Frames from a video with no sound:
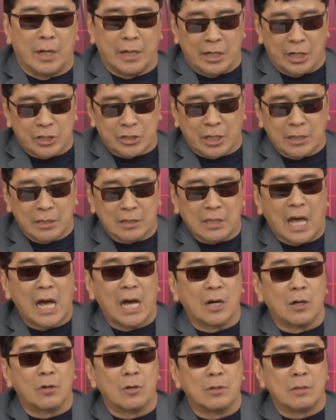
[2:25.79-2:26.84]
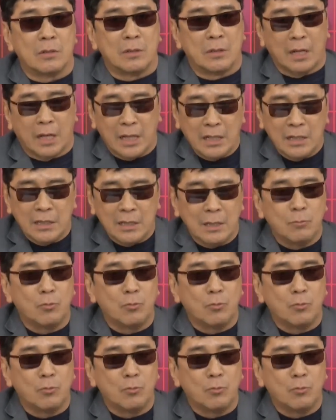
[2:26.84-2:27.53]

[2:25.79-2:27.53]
ang isang tao na hindi